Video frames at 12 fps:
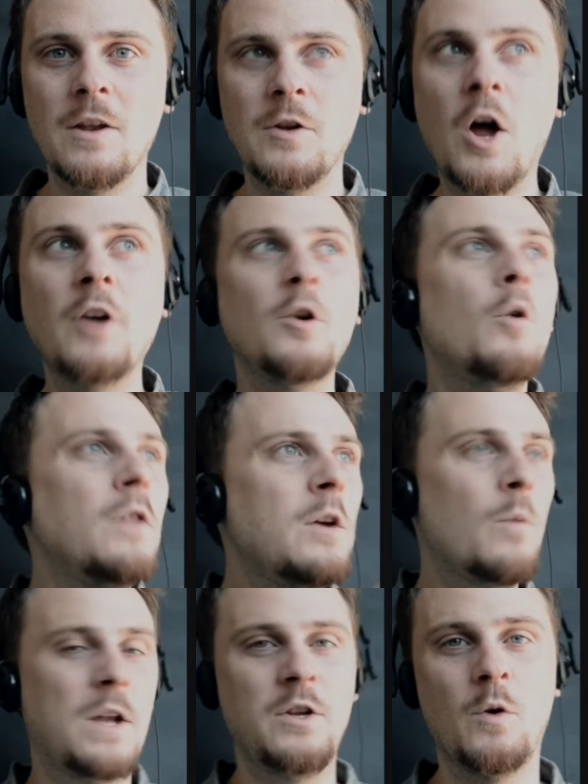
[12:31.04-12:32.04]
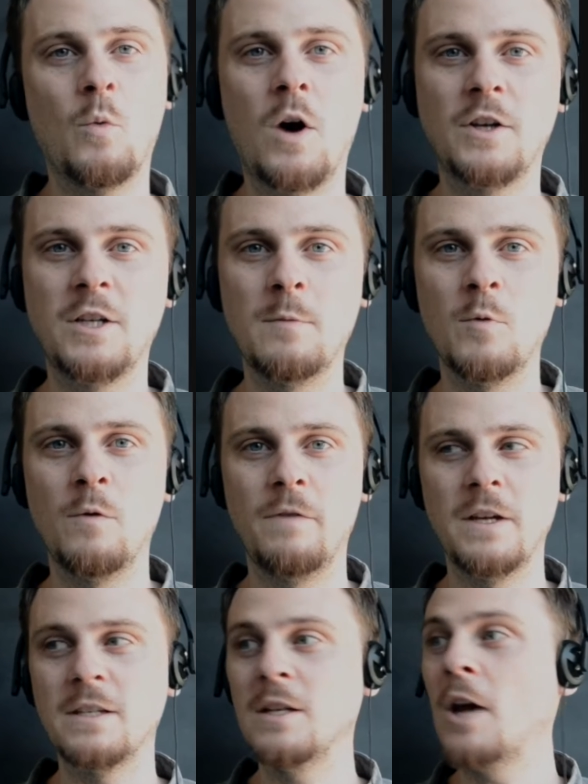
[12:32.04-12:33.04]
Not only when you're watching
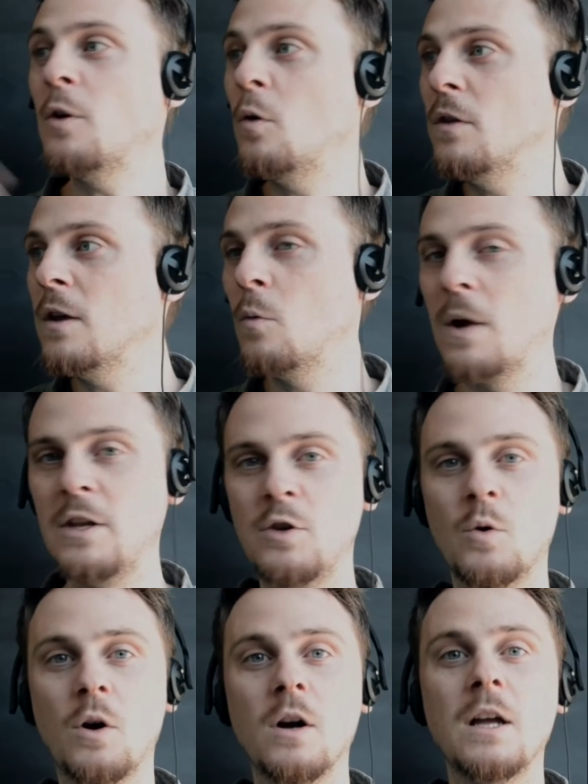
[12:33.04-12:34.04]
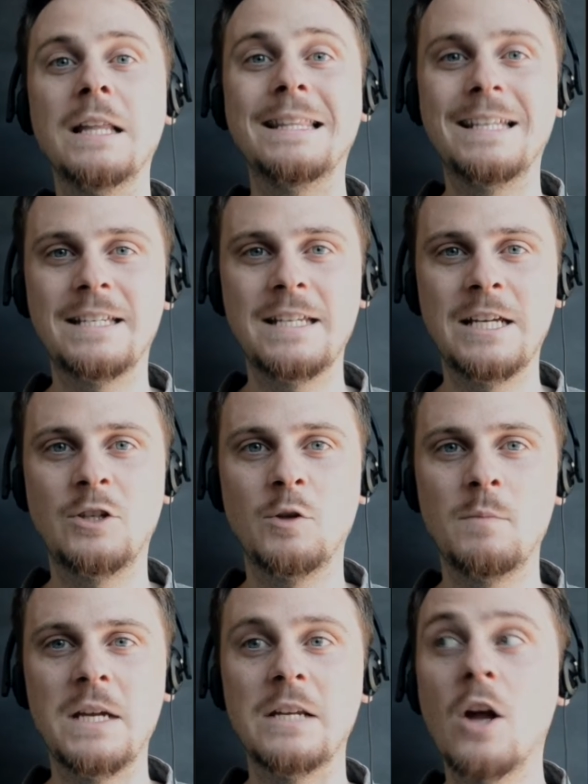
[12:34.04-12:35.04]
movies, not only when you're listening to
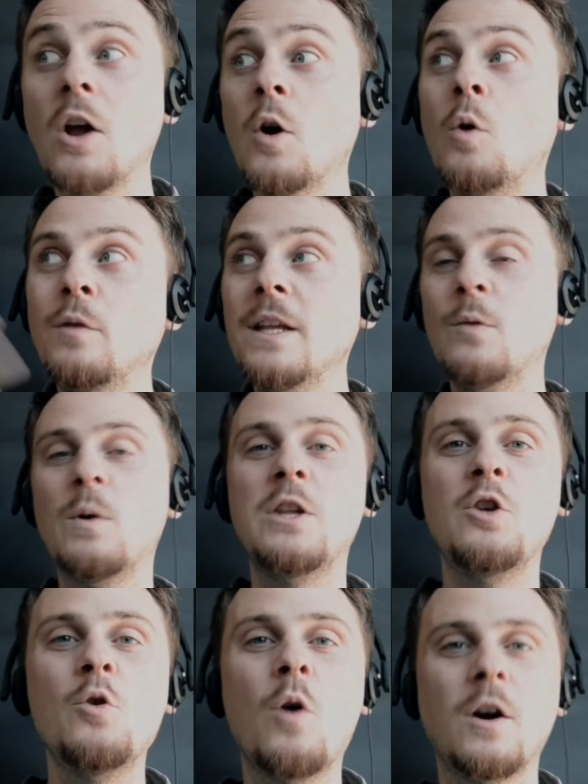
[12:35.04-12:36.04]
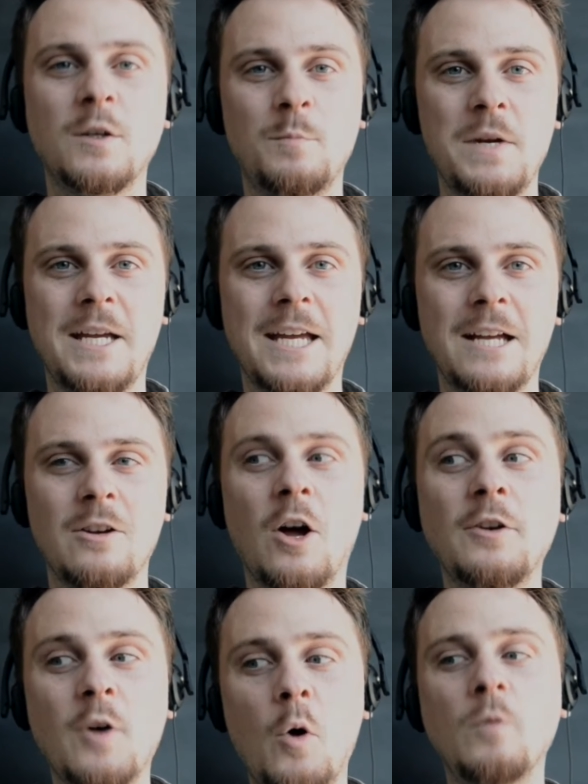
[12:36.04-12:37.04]
me, not only when you are speaking,
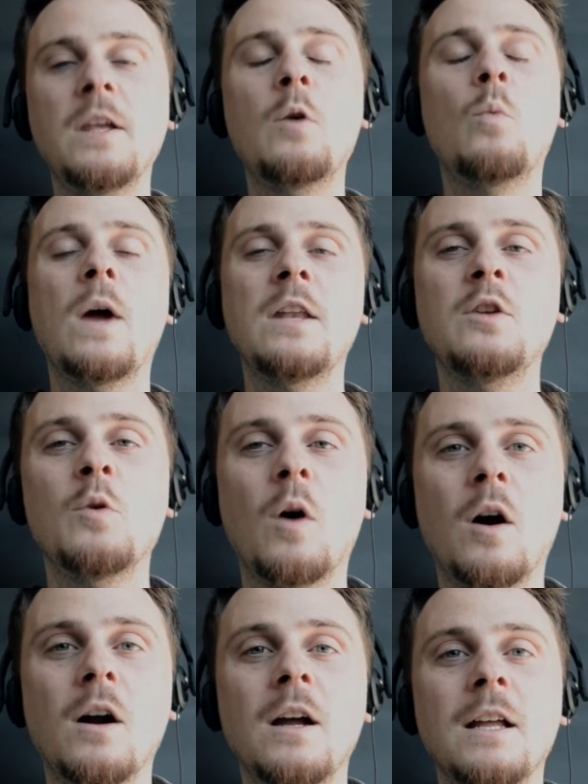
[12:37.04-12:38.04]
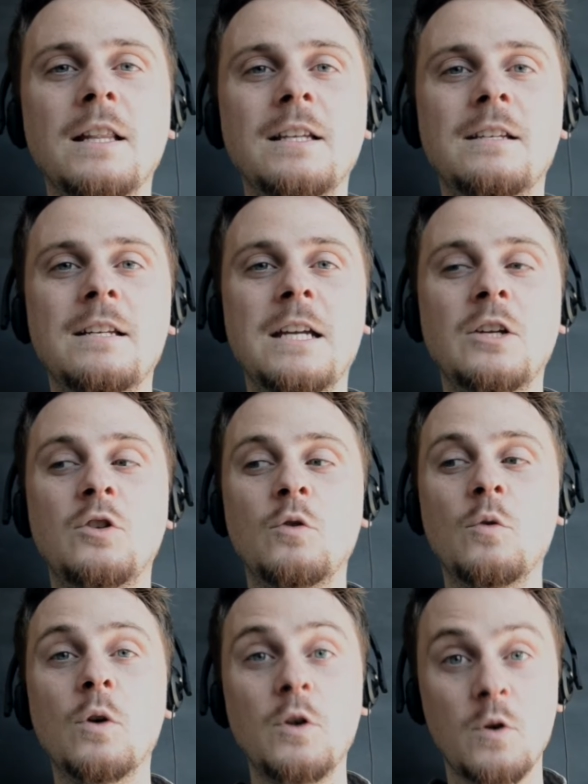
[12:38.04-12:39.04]
not only when you are listening
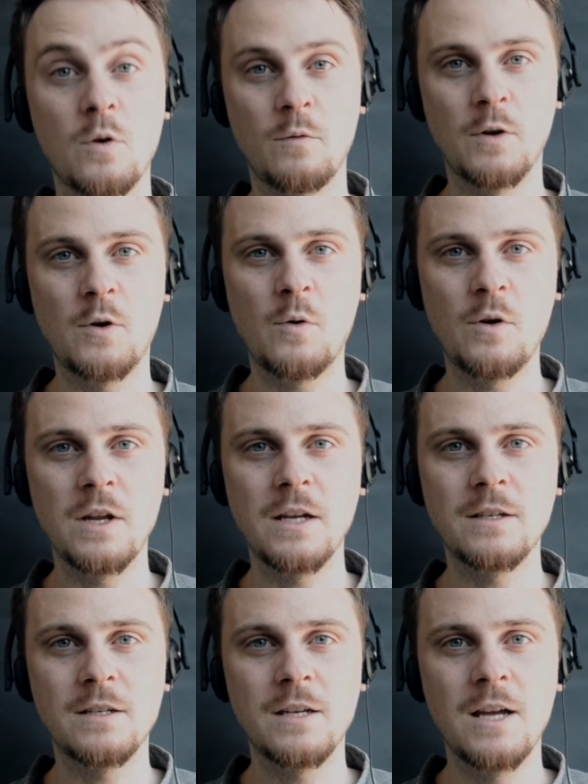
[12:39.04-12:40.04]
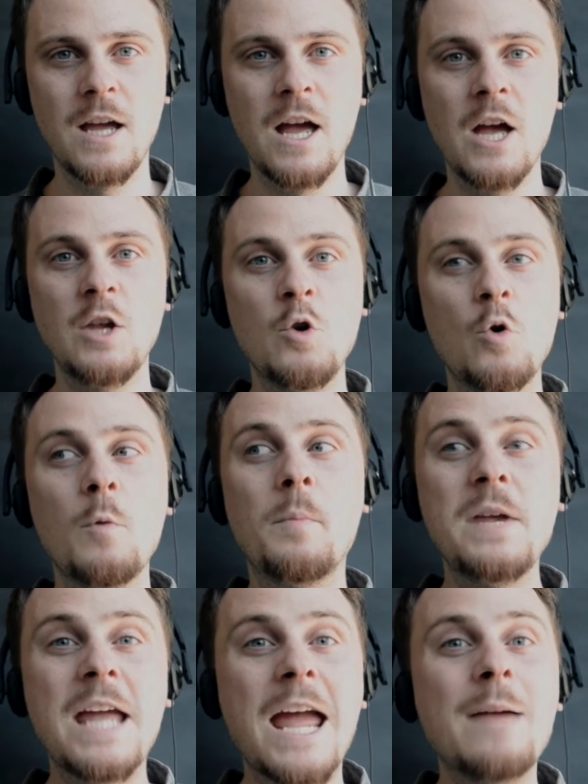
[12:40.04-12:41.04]
to your recordings. You will
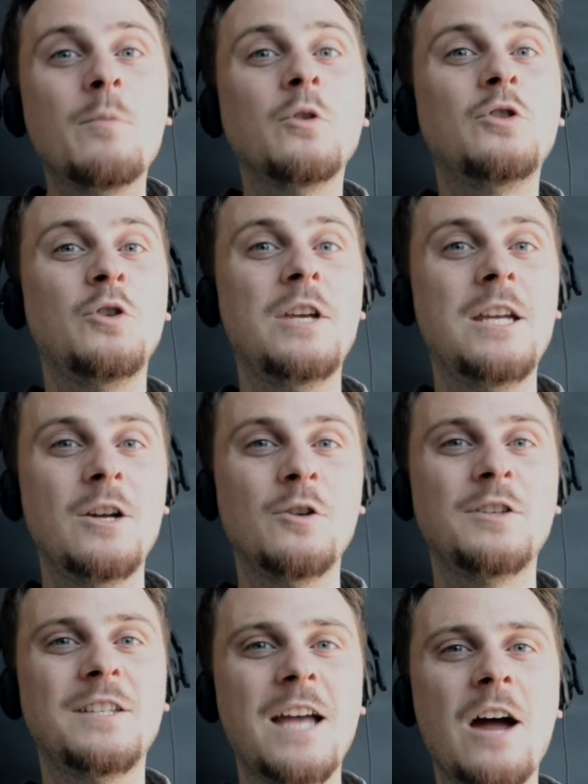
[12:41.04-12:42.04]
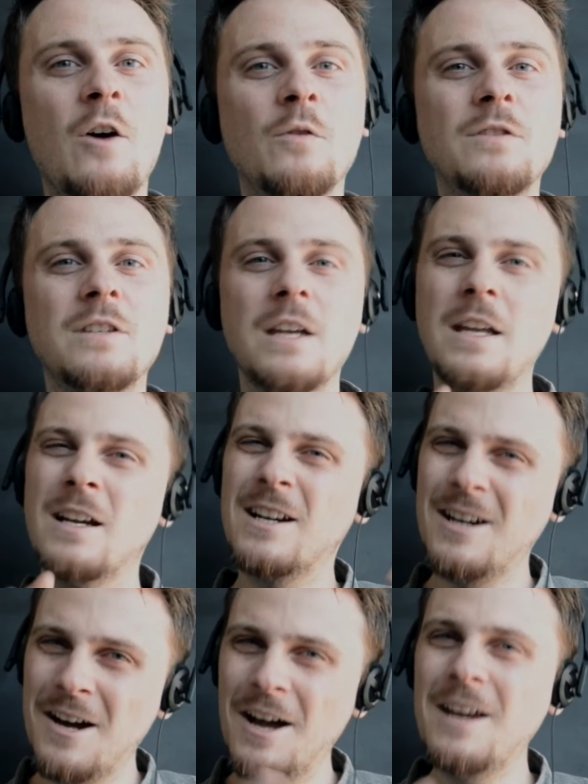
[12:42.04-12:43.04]
be able to hear sounds in a
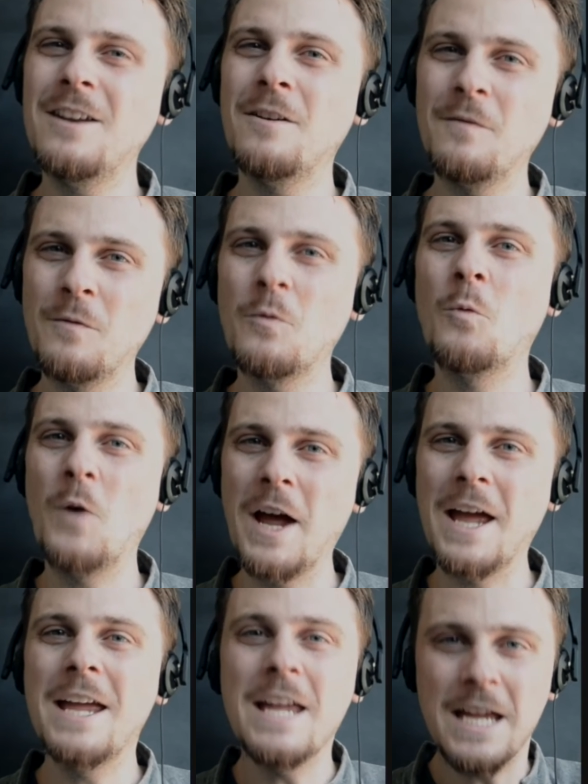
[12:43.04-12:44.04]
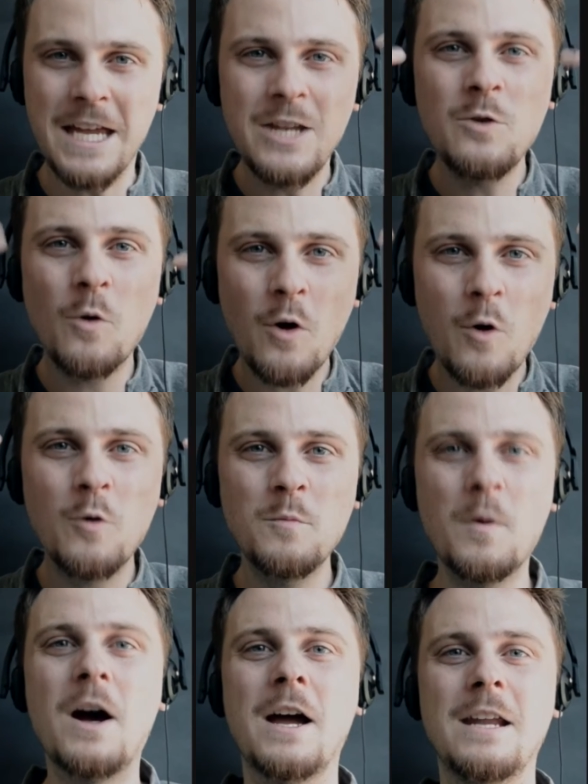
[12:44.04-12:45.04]
kind of way in your own
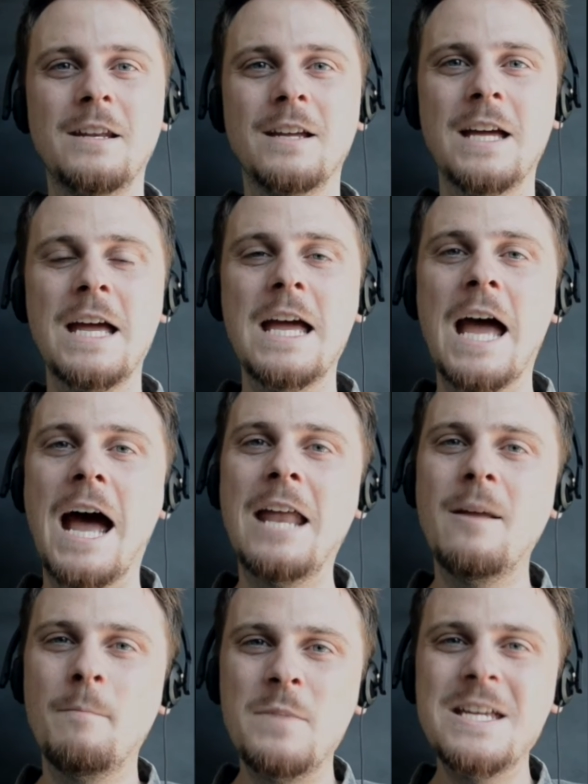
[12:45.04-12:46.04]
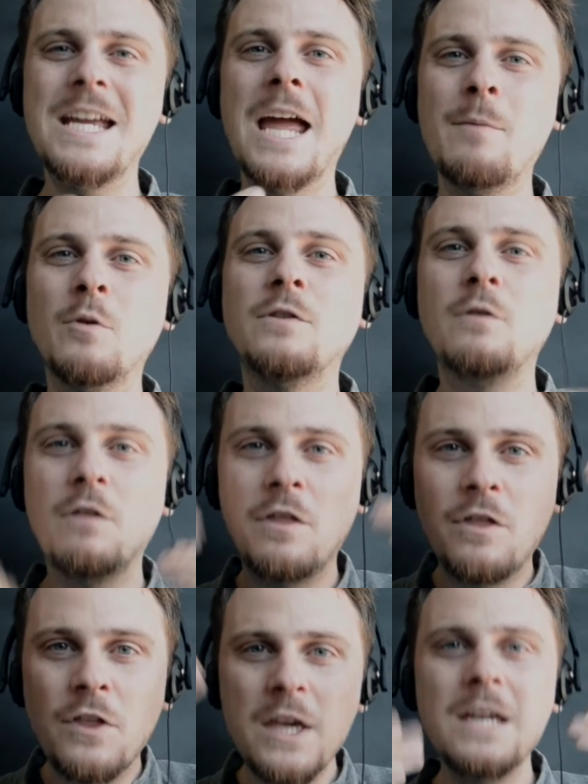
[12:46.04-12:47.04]
mind. And being able to
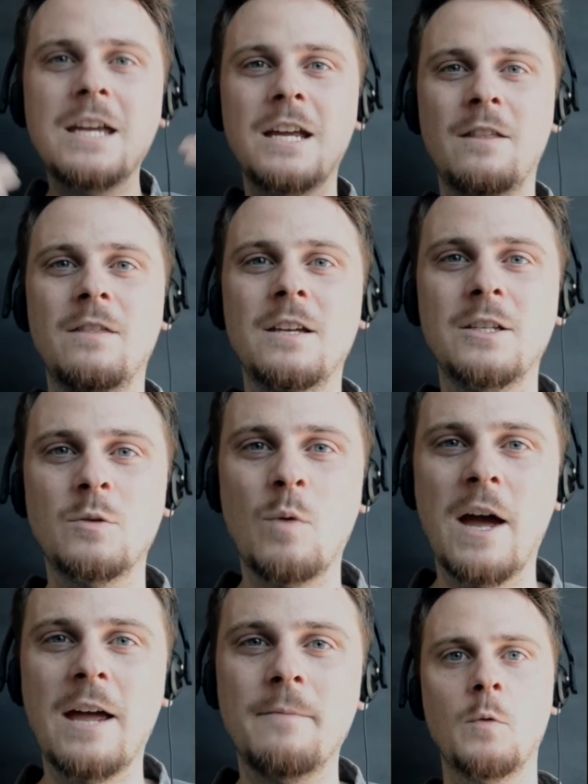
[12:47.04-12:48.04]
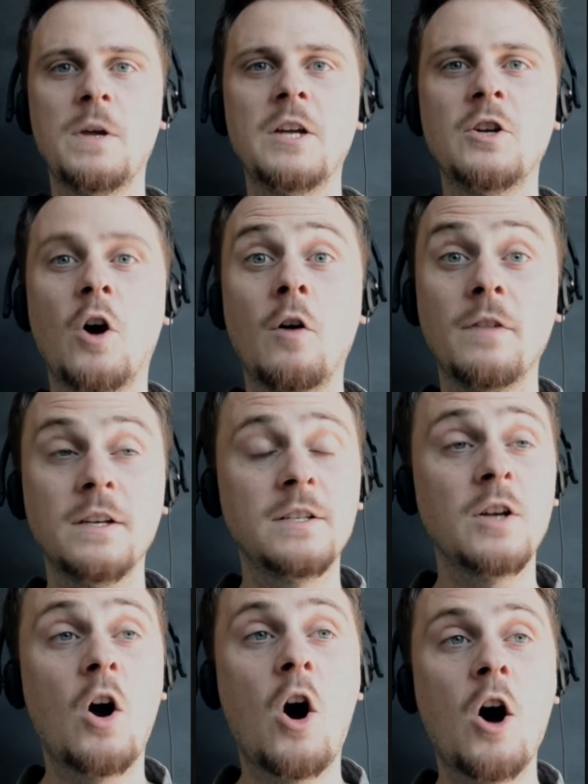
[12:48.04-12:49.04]
think in this way, we can call
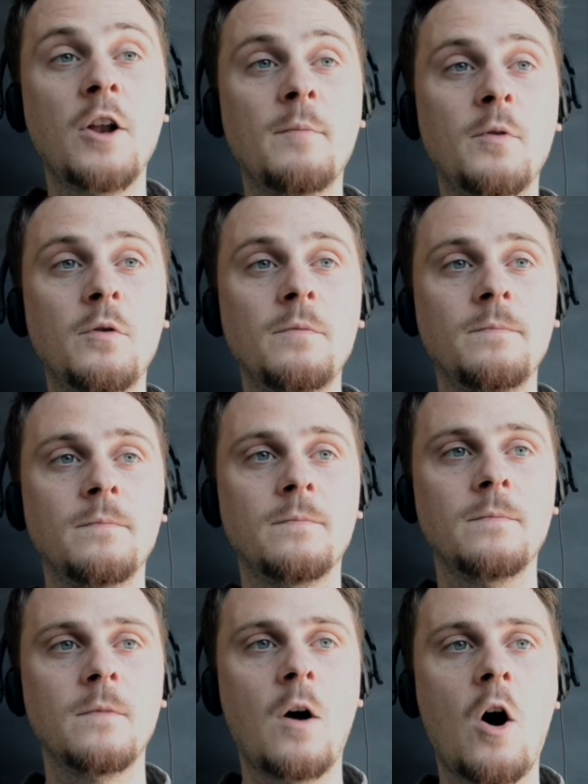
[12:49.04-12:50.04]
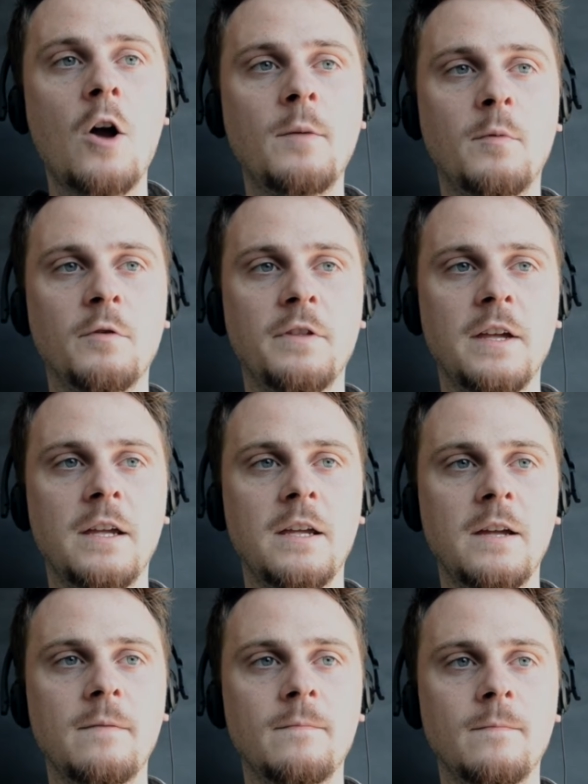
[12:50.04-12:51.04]
this audible
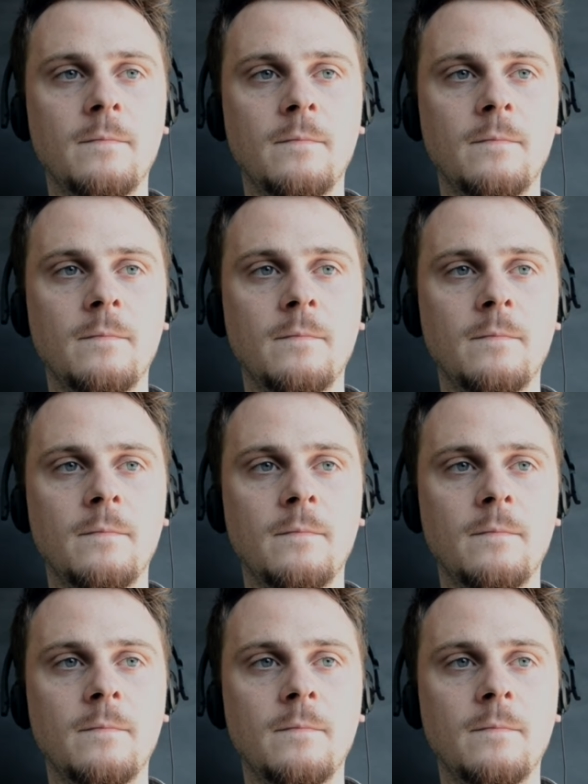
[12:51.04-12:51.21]
thinking.